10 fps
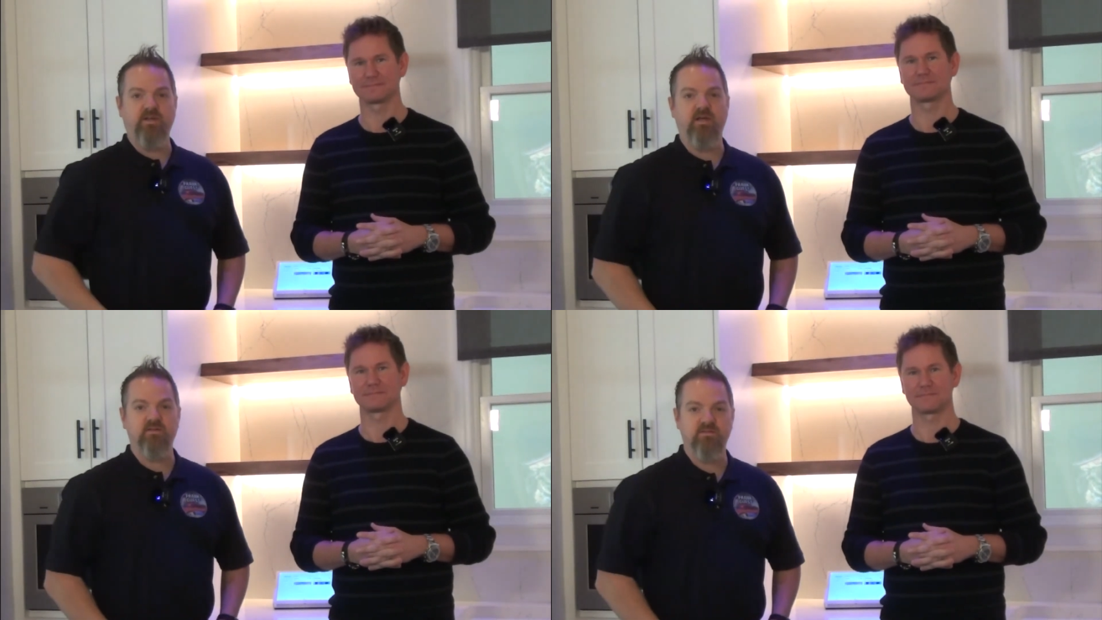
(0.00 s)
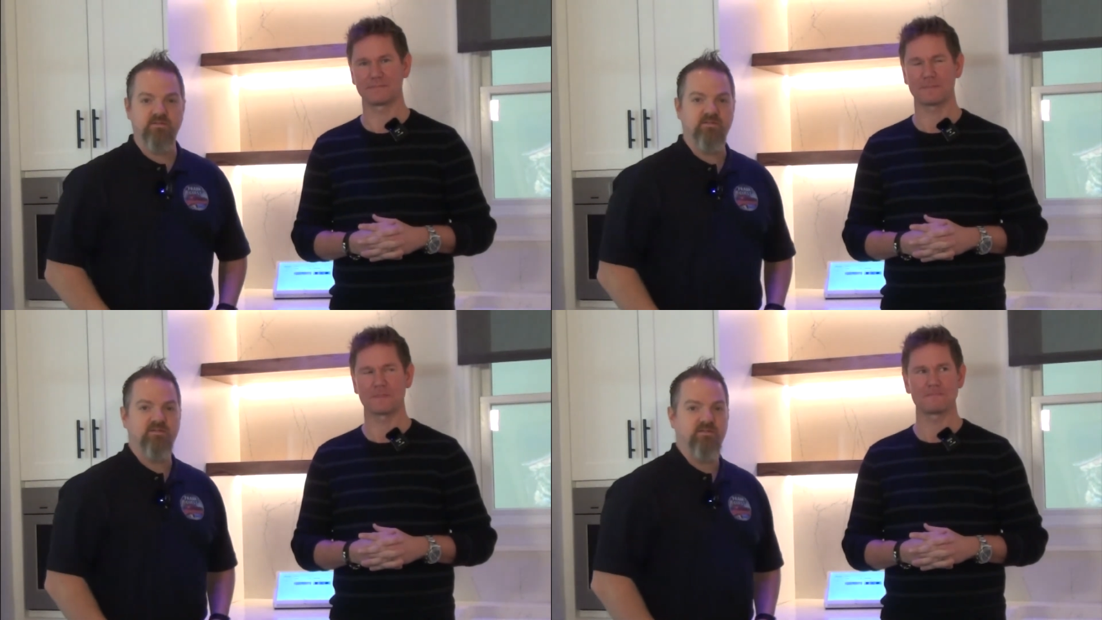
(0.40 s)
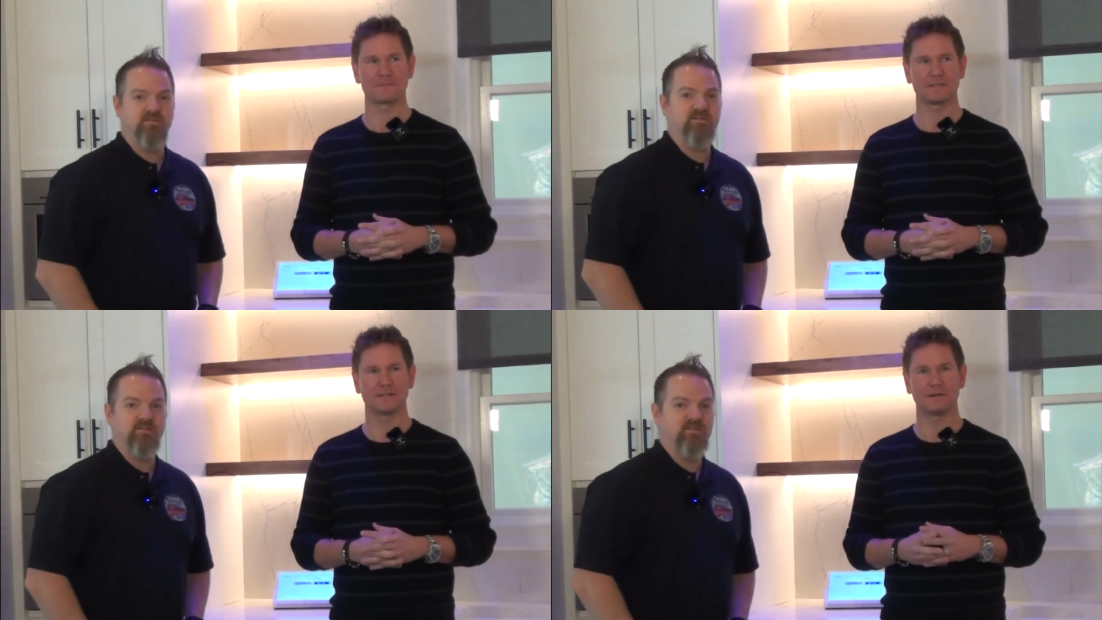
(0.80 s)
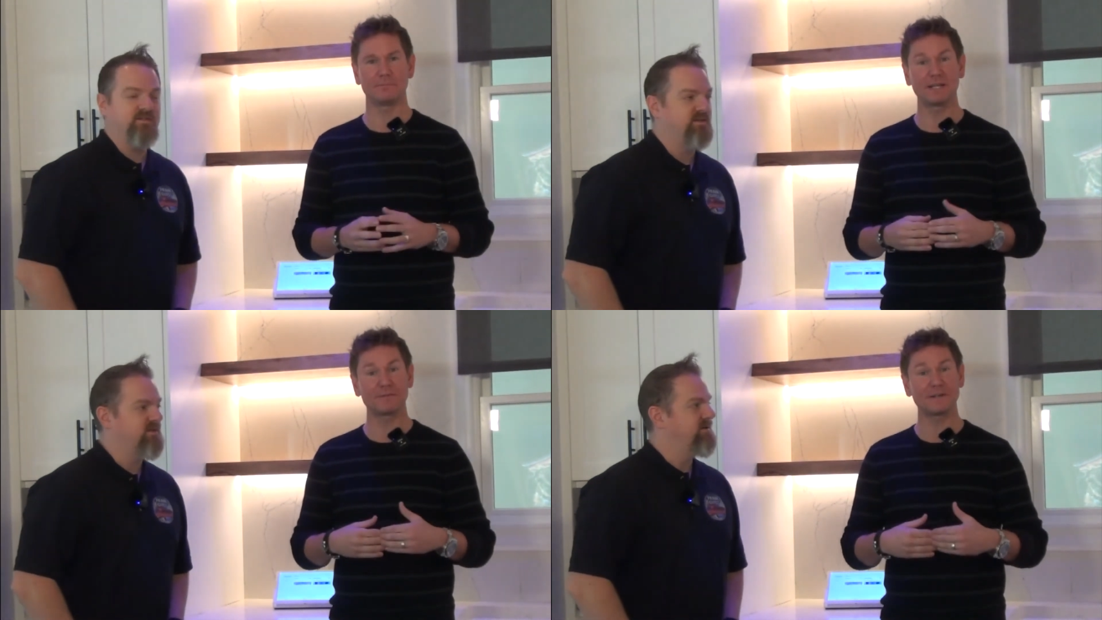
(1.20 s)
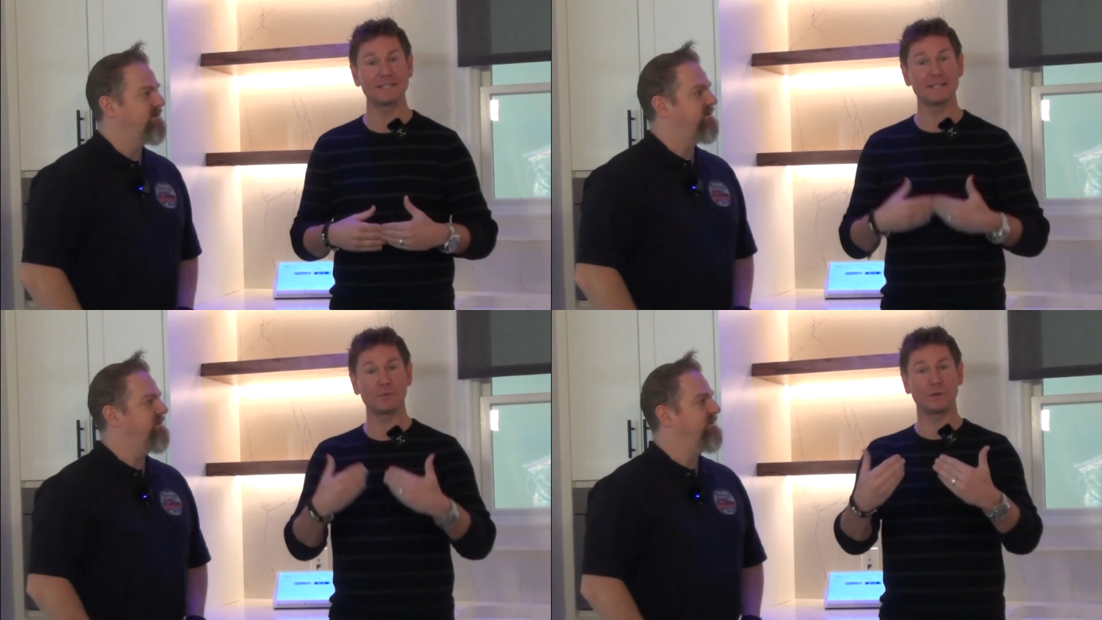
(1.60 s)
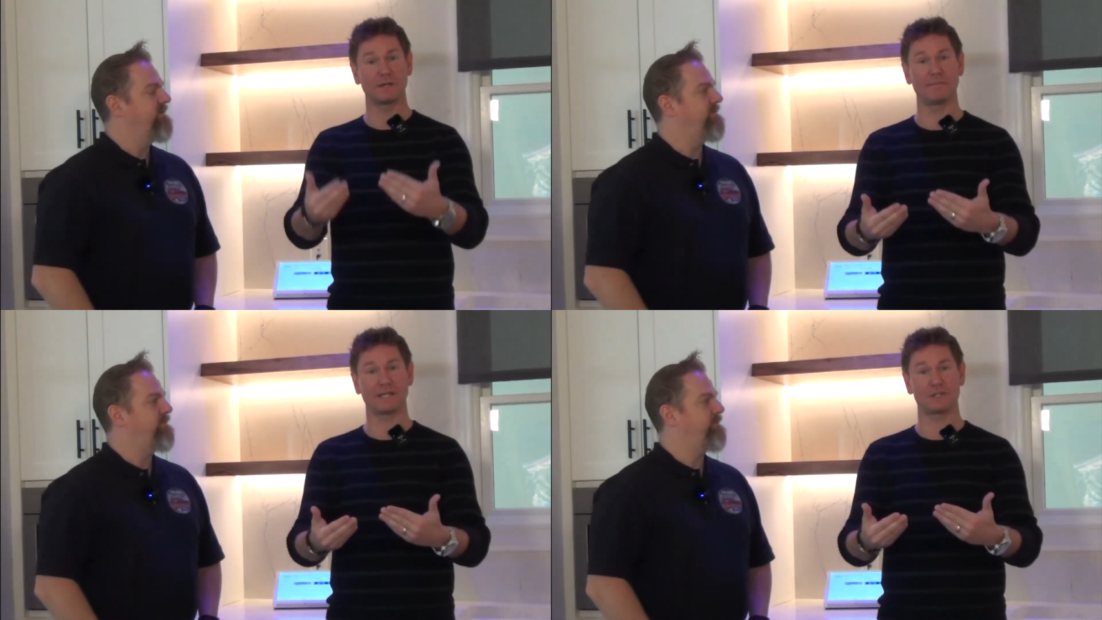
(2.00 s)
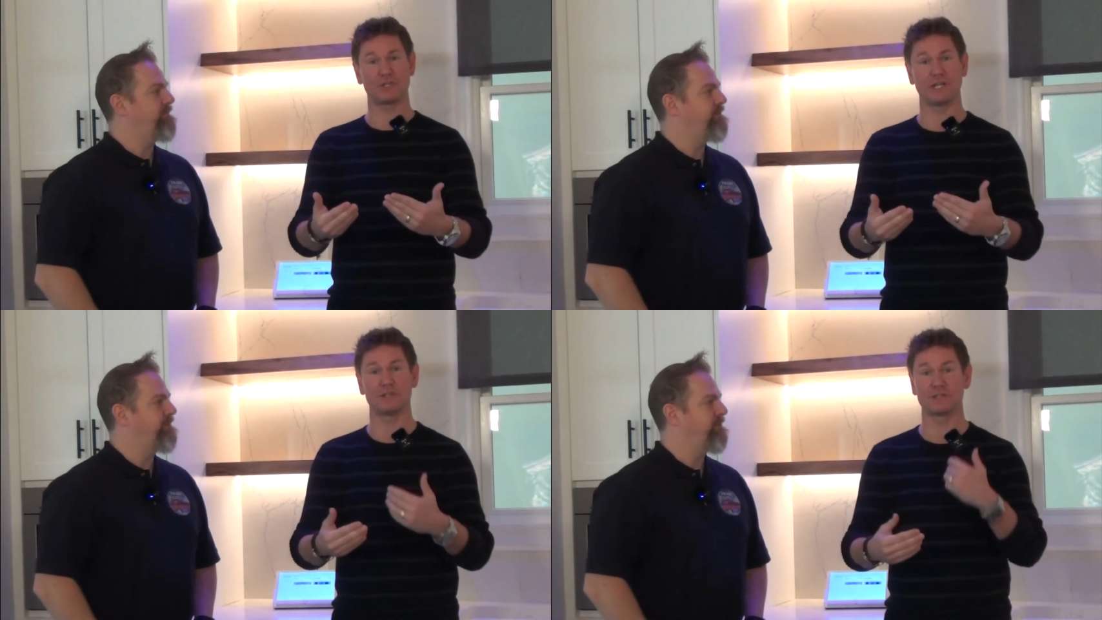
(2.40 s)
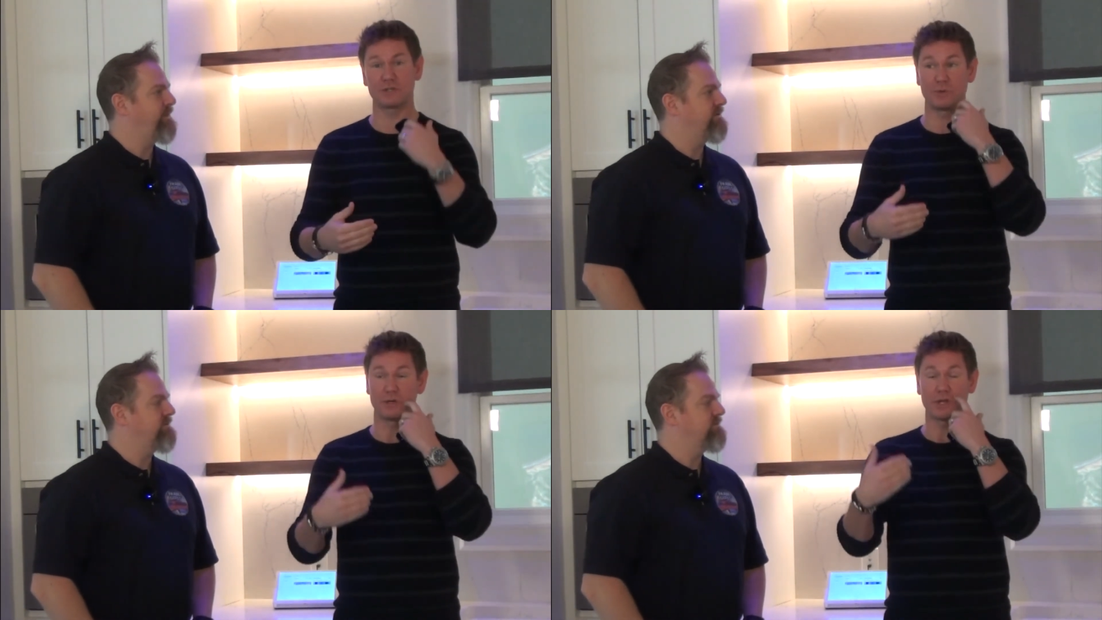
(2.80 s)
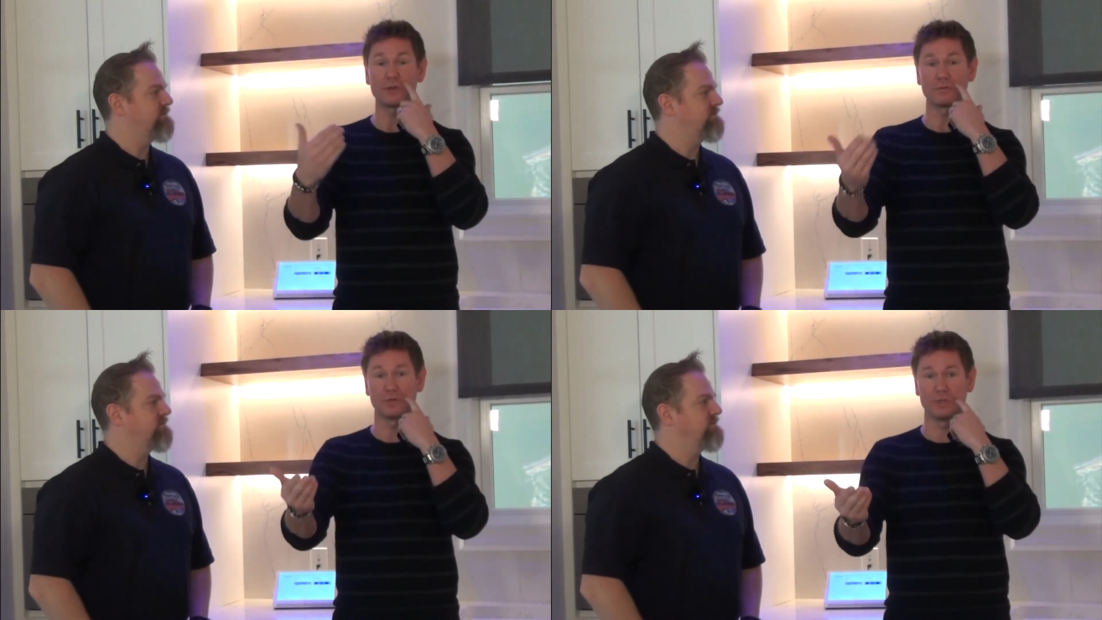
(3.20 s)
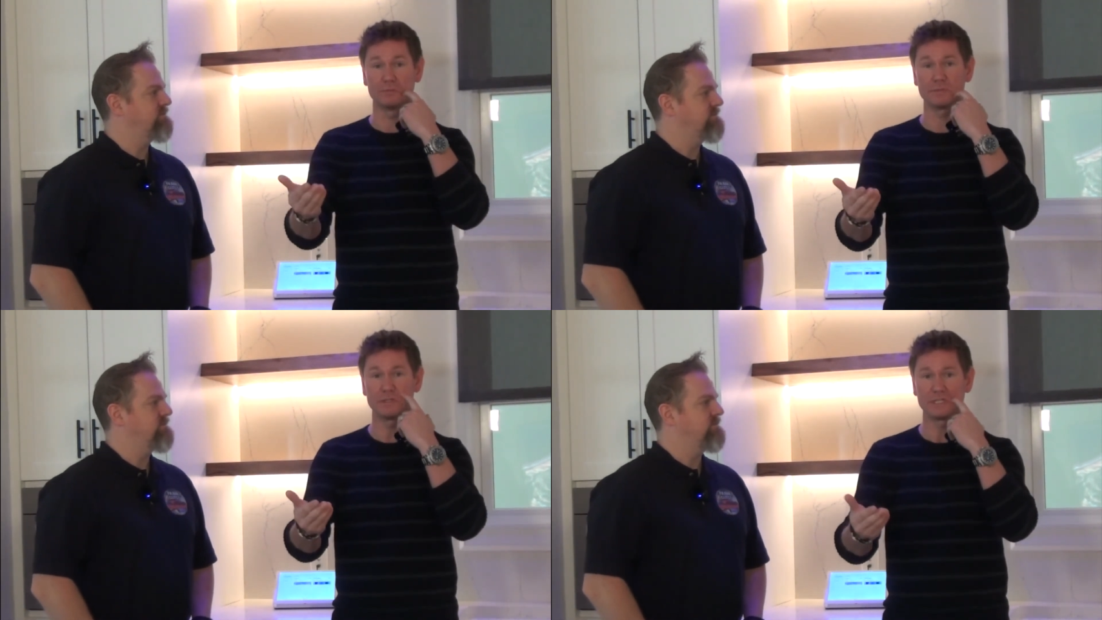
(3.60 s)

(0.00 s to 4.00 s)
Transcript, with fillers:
Speaker 1: down. Um, but if I did want to make a change to another room,